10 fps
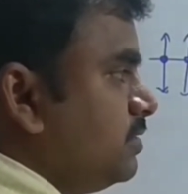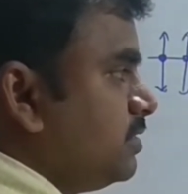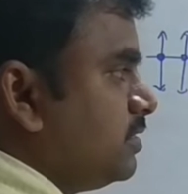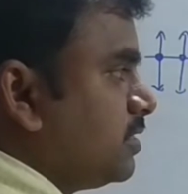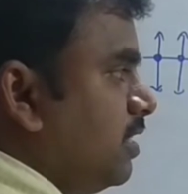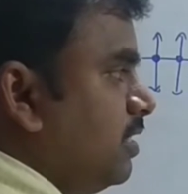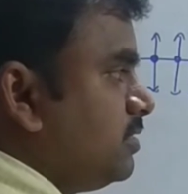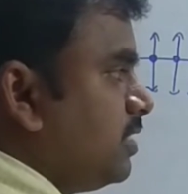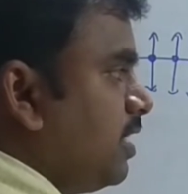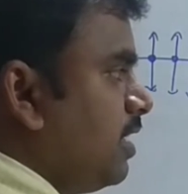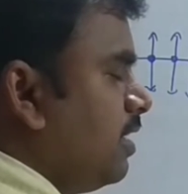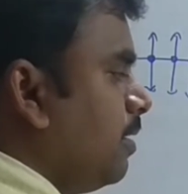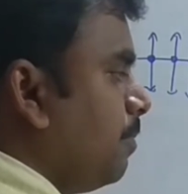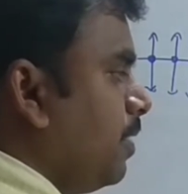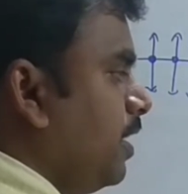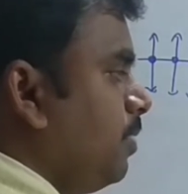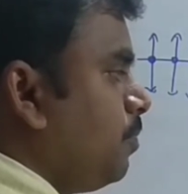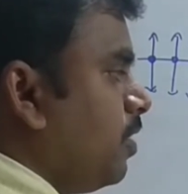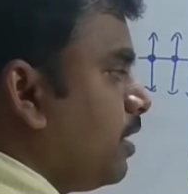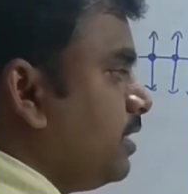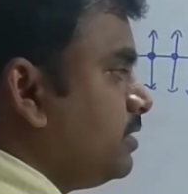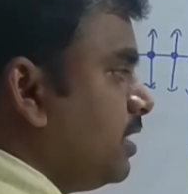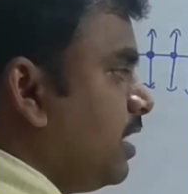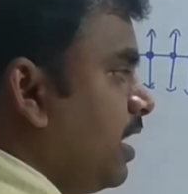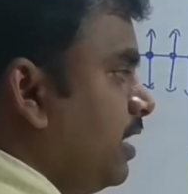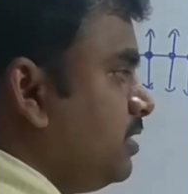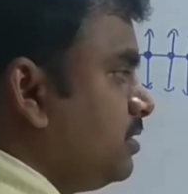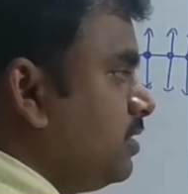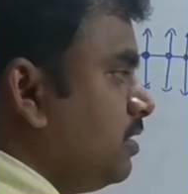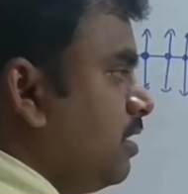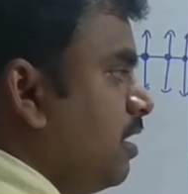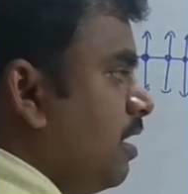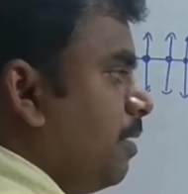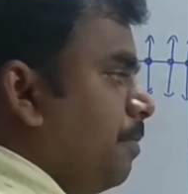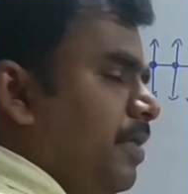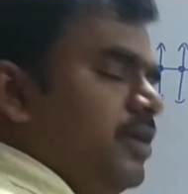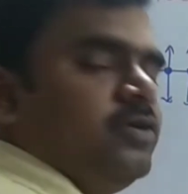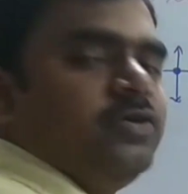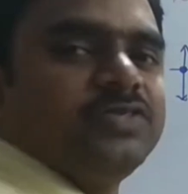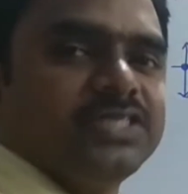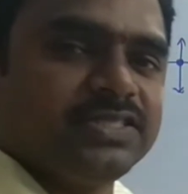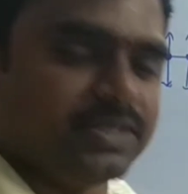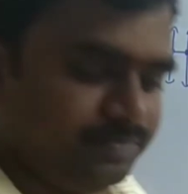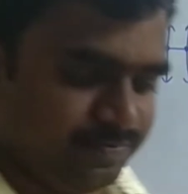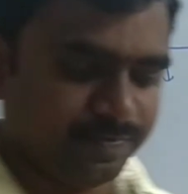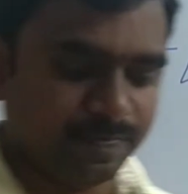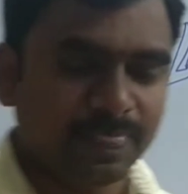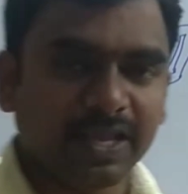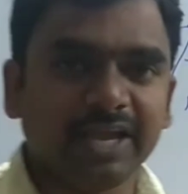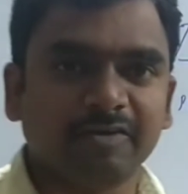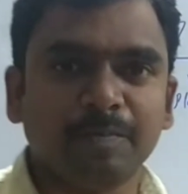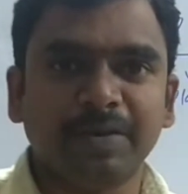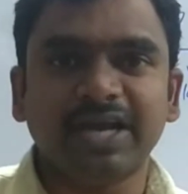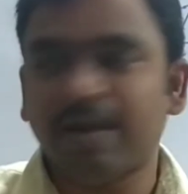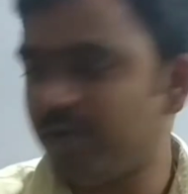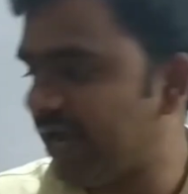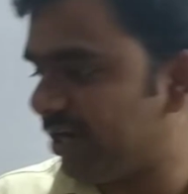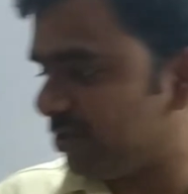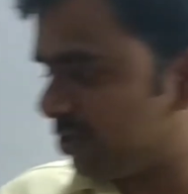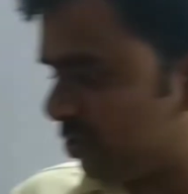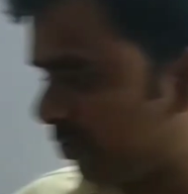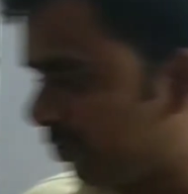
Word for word: This is called as a plane polarized light. By using some equipment I would like to show